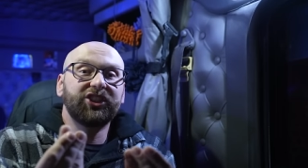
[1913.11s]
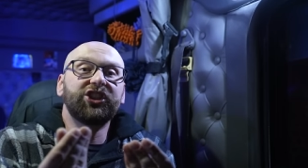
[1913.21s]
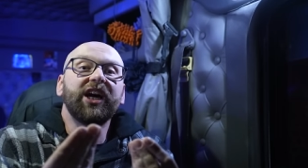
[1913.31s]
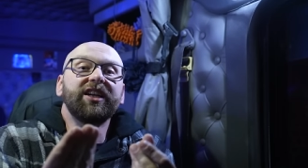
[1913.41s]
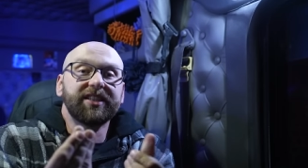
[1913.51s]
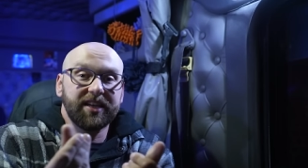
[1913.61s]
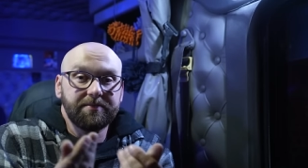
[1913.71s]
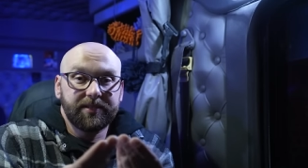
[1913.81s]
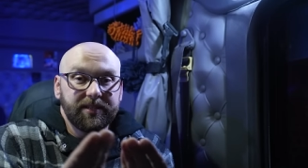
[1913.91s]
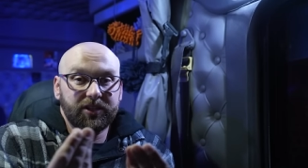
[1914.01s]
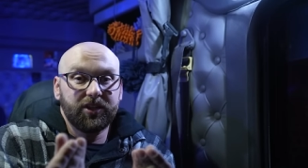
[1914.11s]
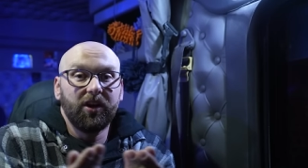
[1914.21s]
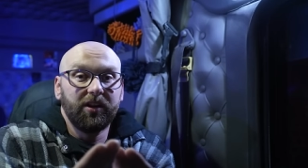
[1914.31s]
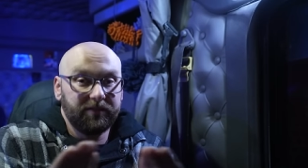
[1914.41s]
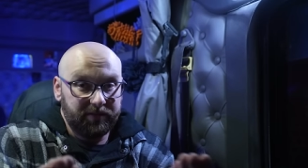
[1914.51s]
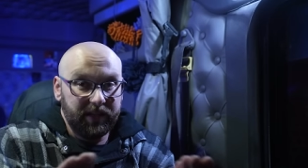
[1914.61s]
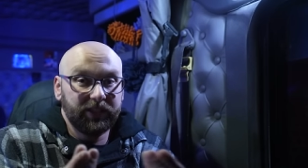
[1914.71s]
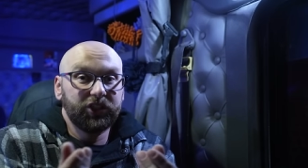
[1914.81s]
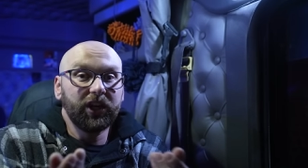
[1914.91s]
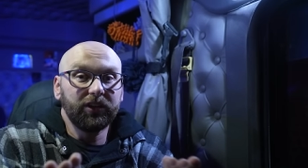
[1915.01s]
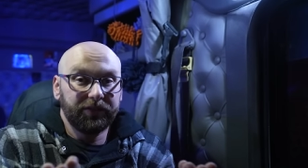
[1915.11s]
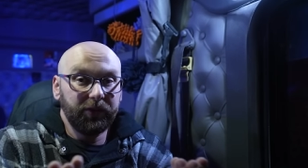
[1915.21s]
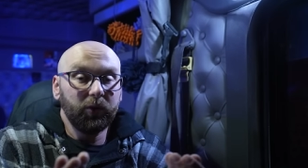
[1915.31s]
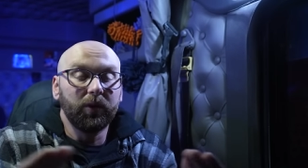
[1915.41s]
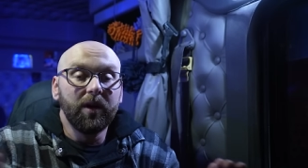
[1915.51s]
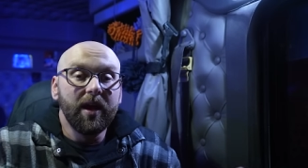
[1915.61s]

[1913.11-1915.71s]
gel substance. You call it like gelled fuel.